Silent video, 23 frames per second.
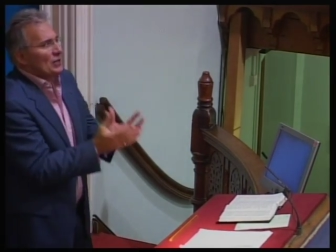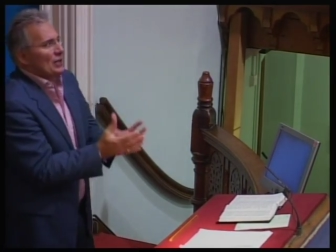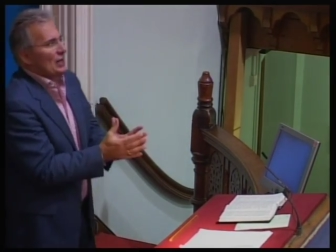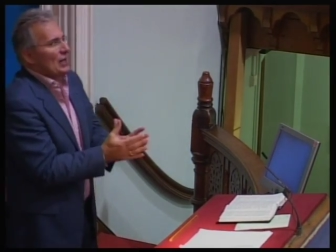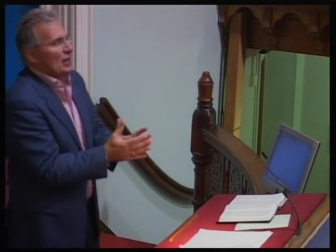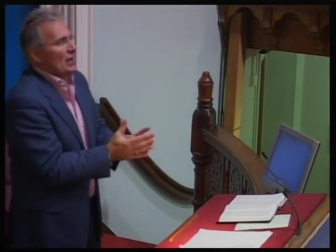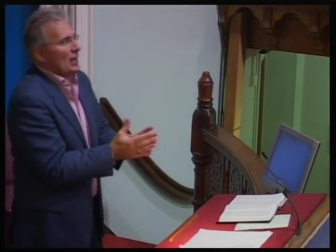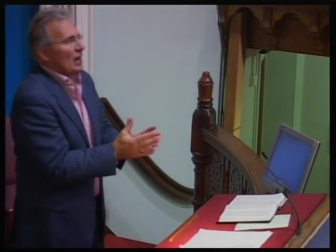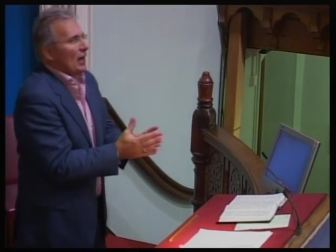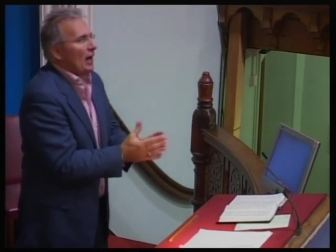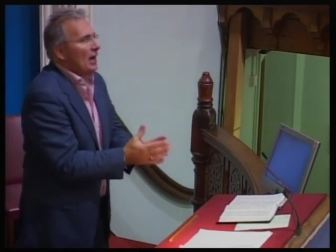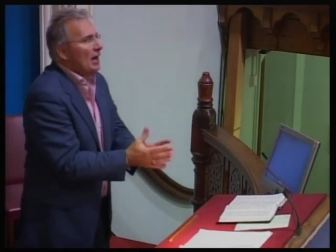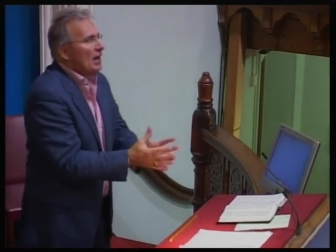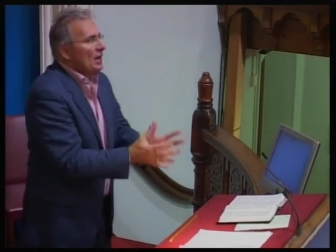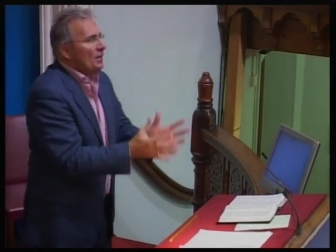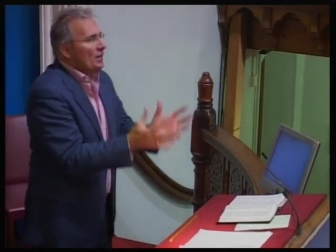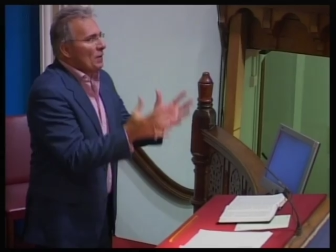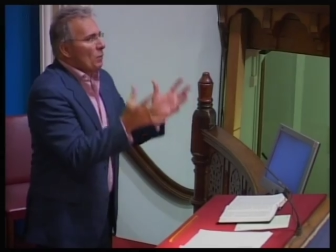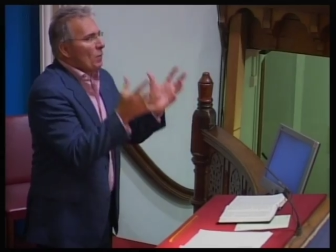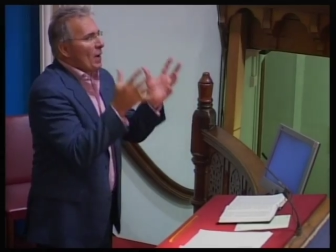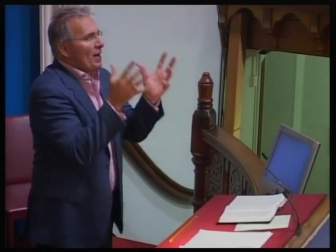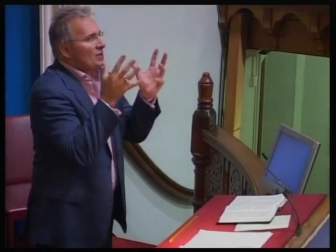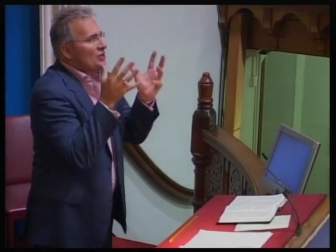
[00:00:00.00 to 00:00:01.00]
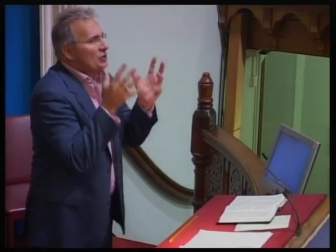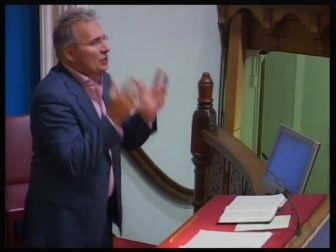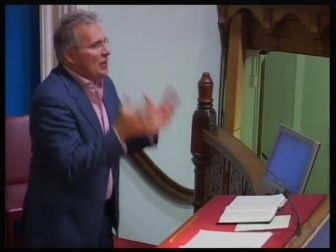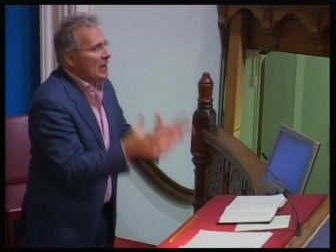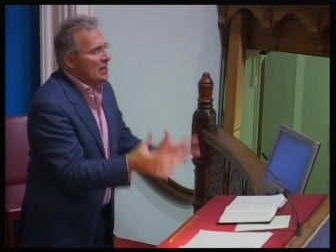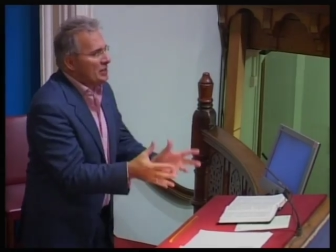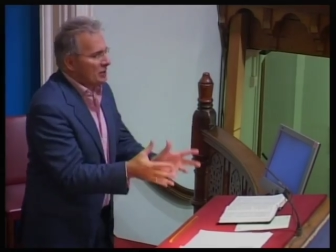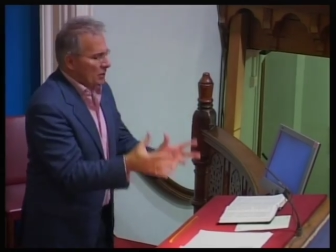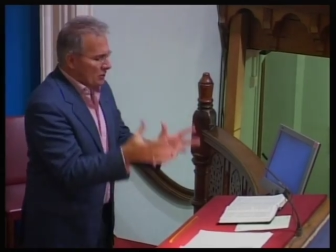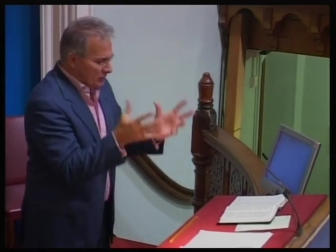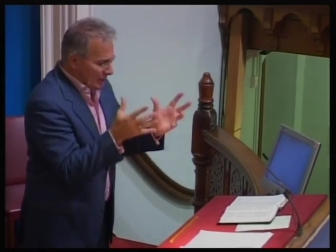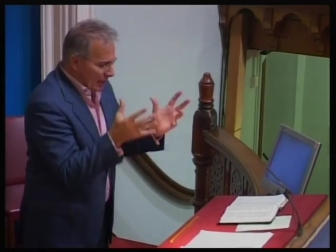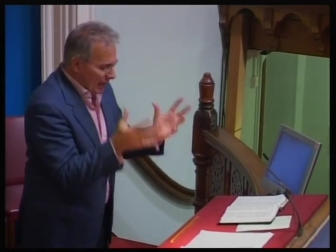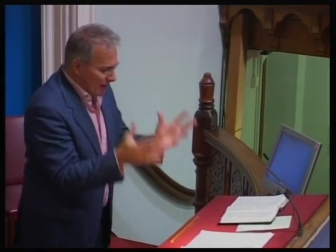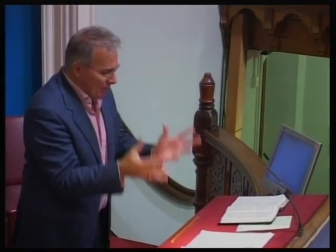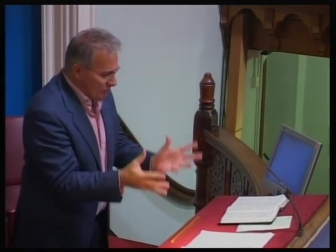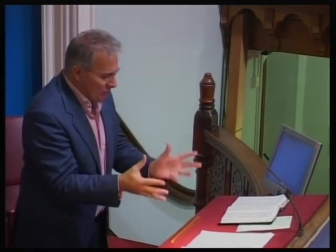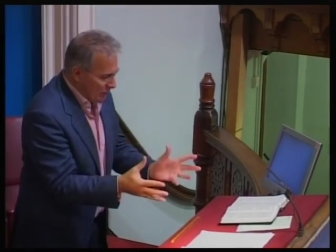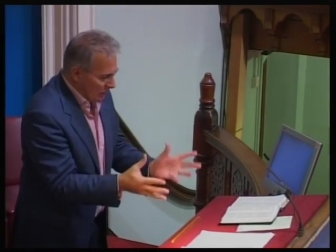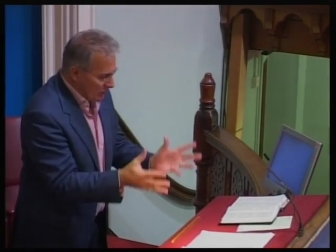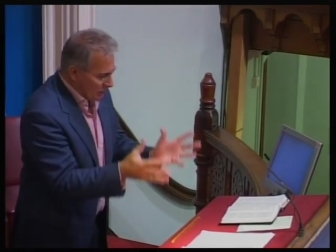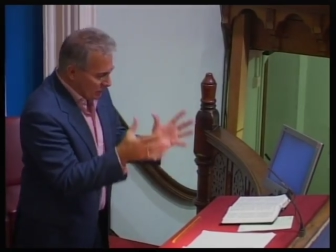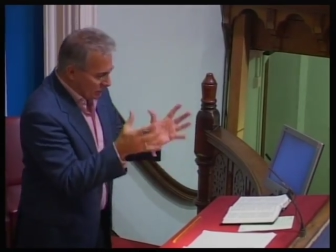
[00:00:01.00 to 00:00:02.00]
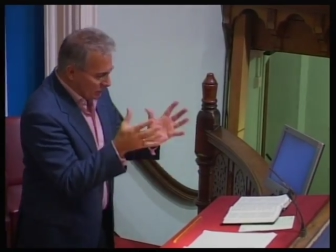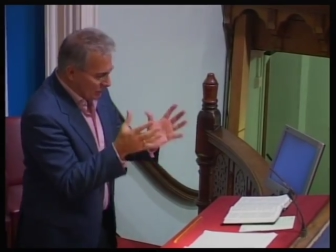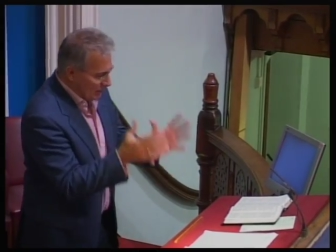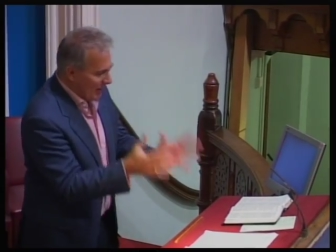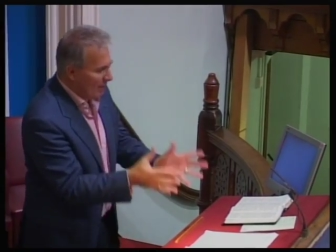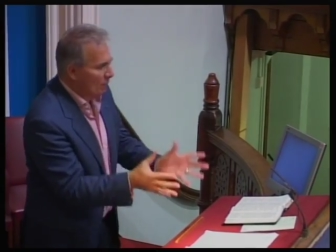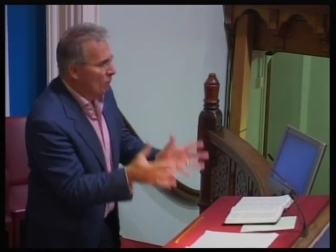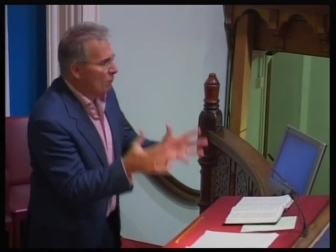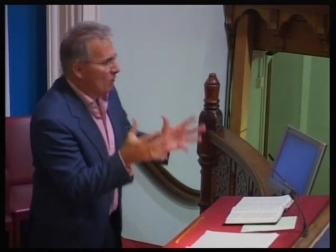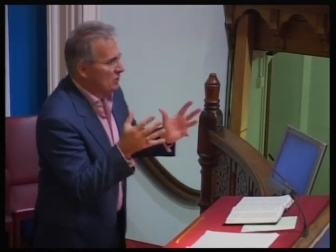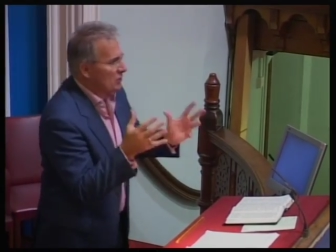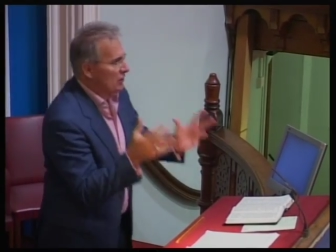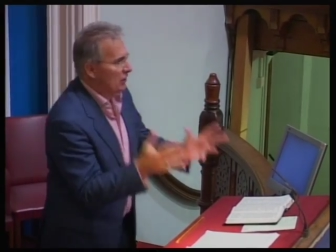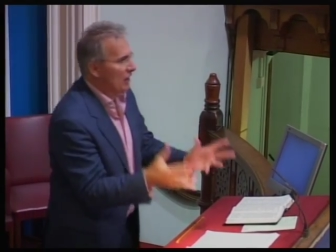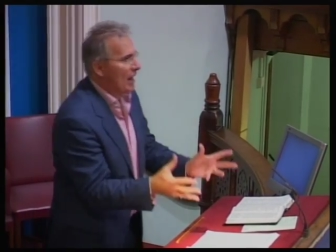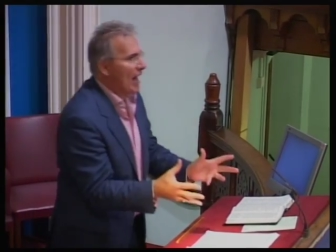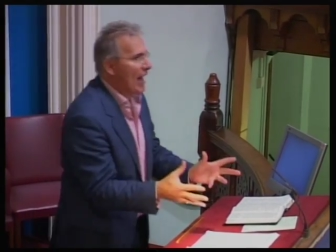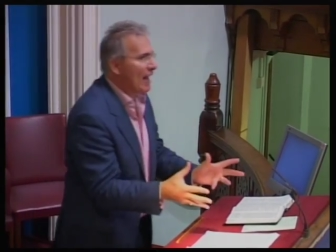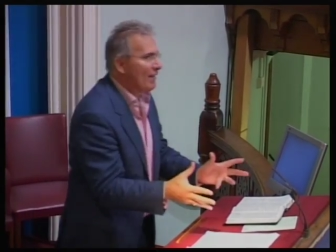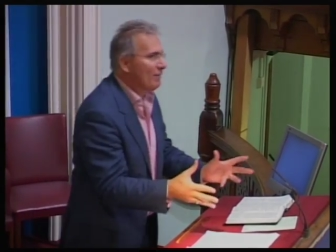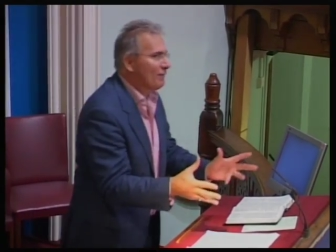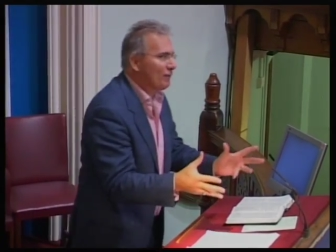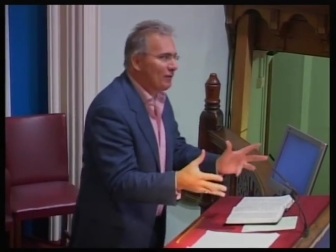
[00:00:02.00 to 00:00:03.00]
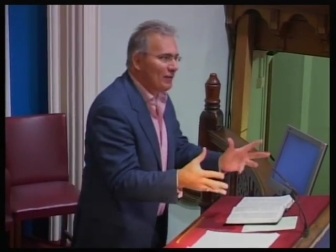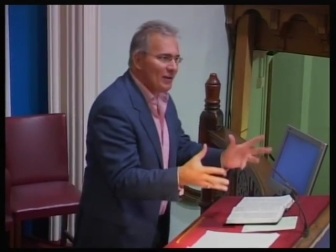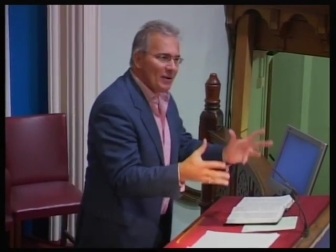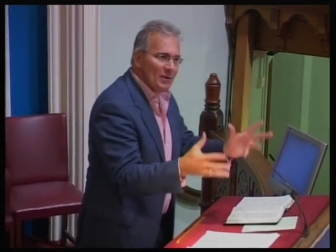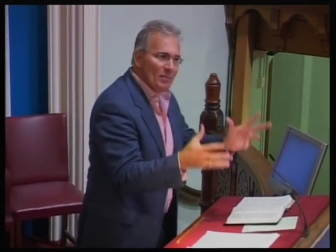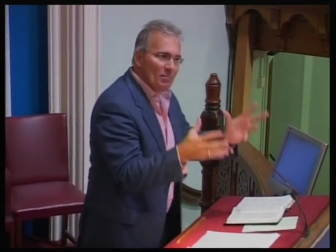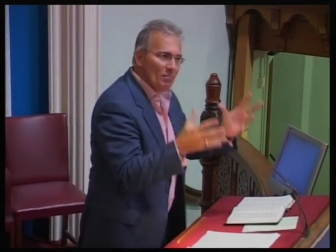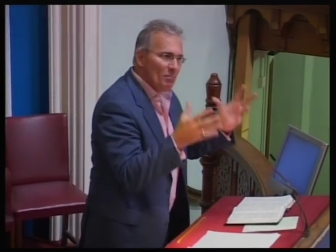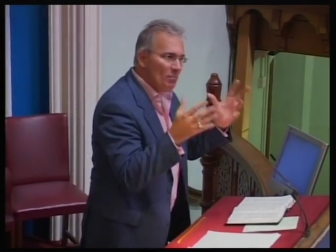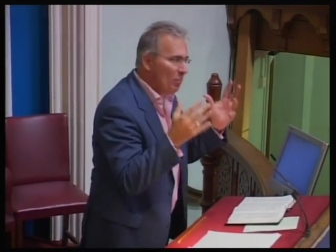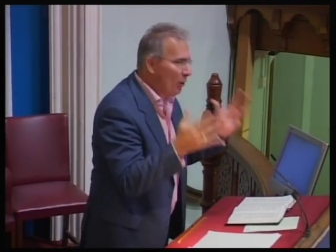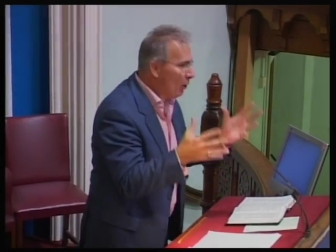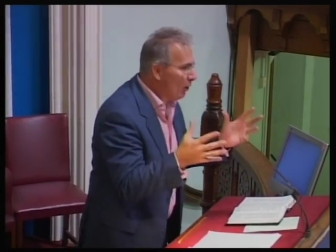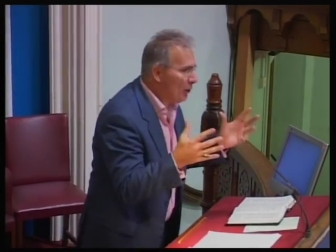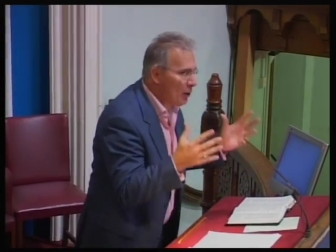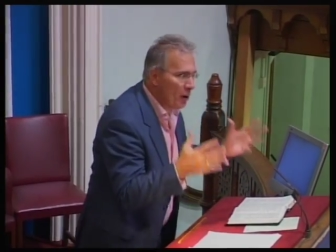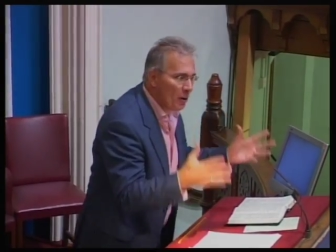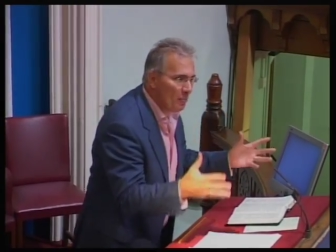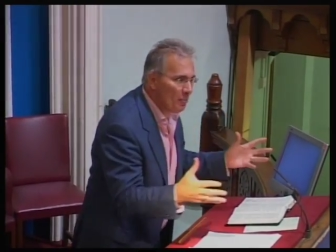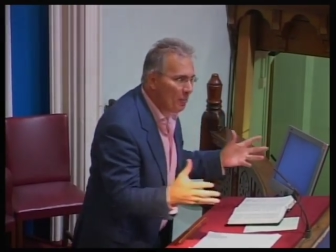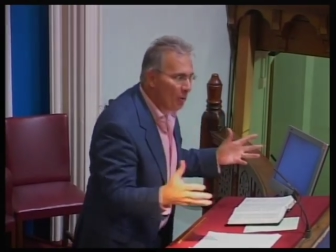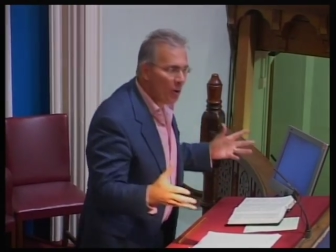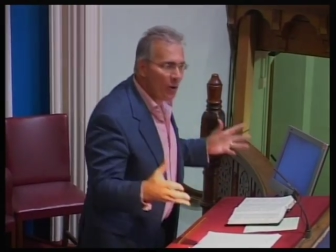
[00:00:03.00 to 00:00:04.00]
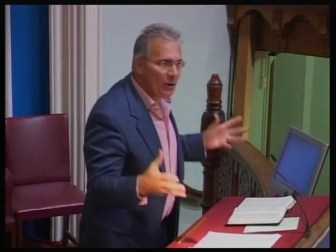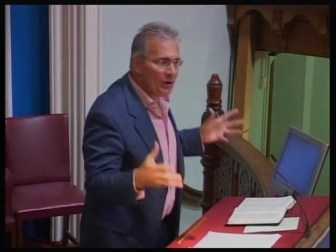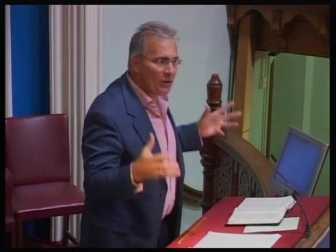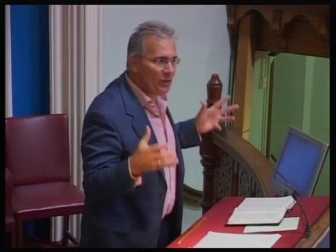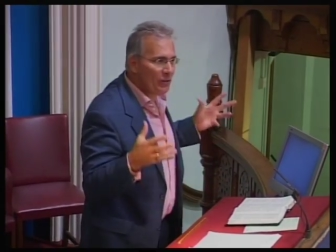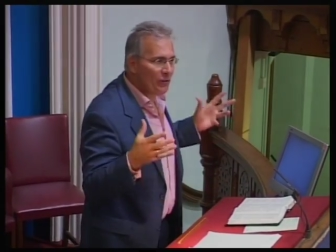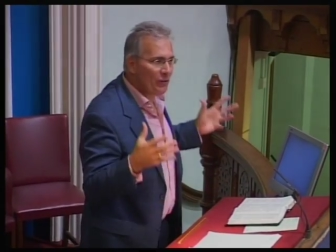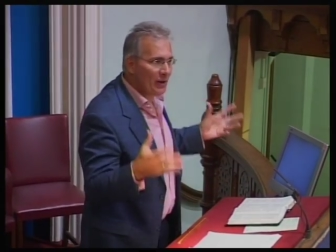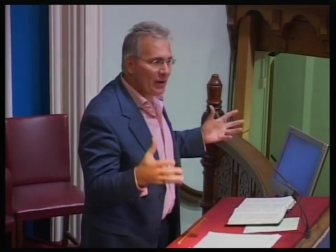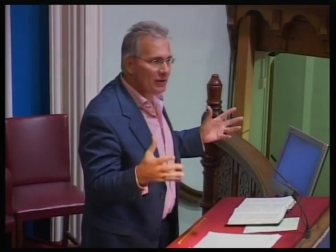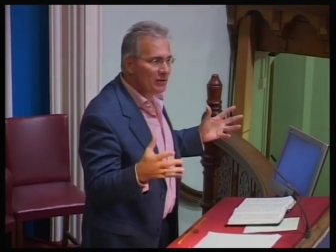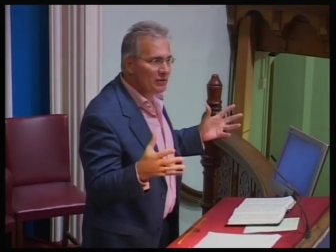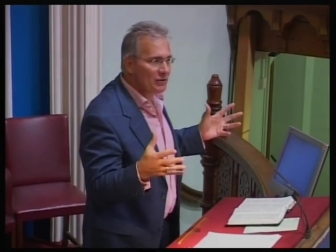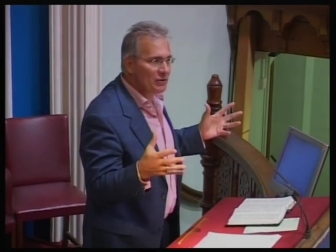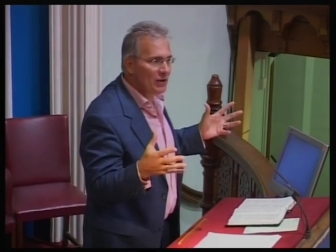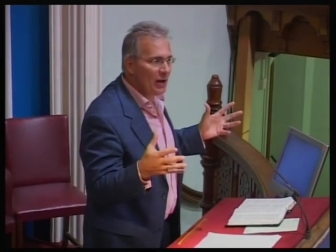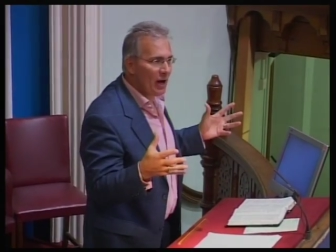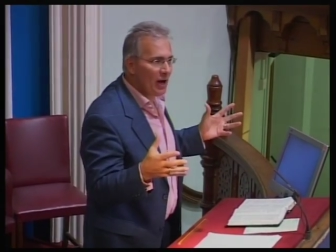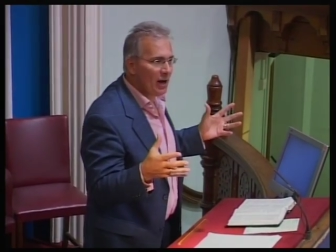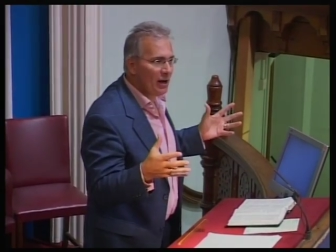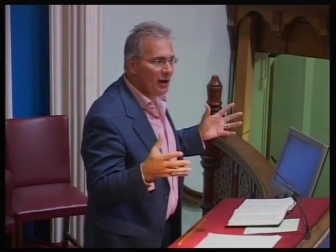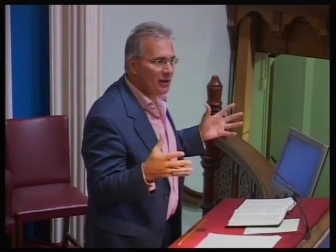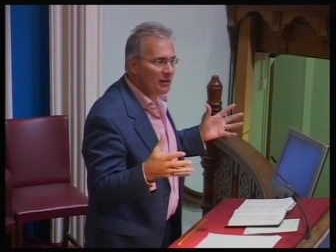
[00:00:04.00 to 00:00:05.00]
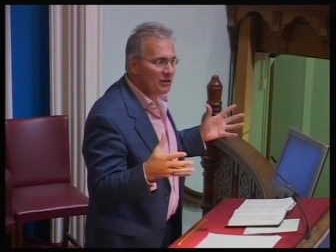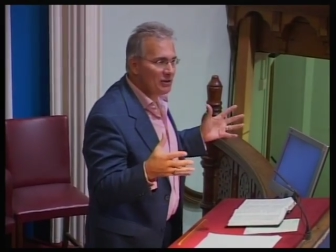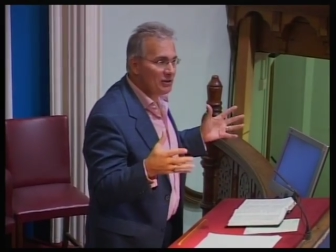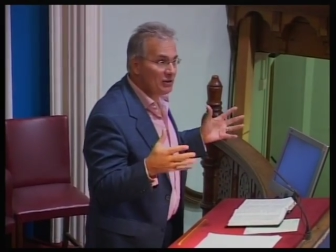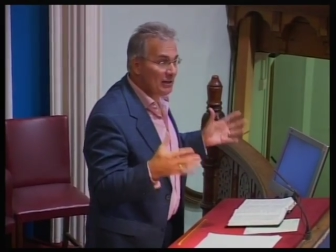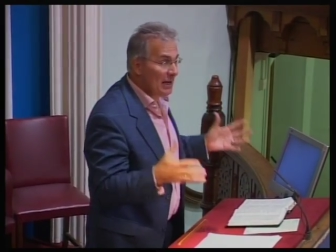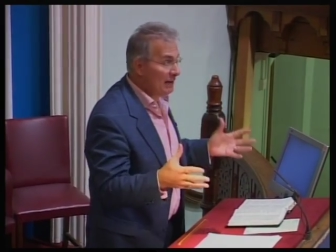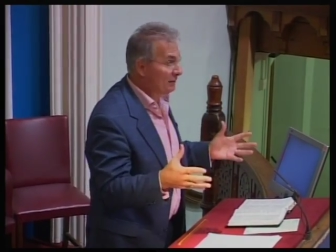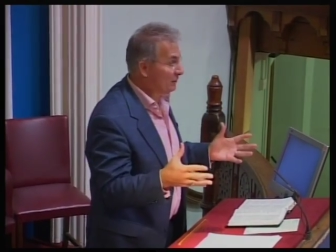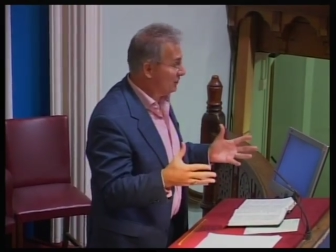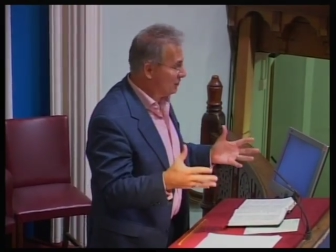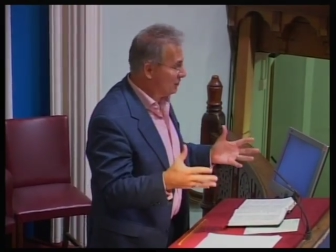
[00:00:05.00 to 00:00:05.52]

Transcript: here that when Jesus comes into someone's life, boy, oh boy, things are set to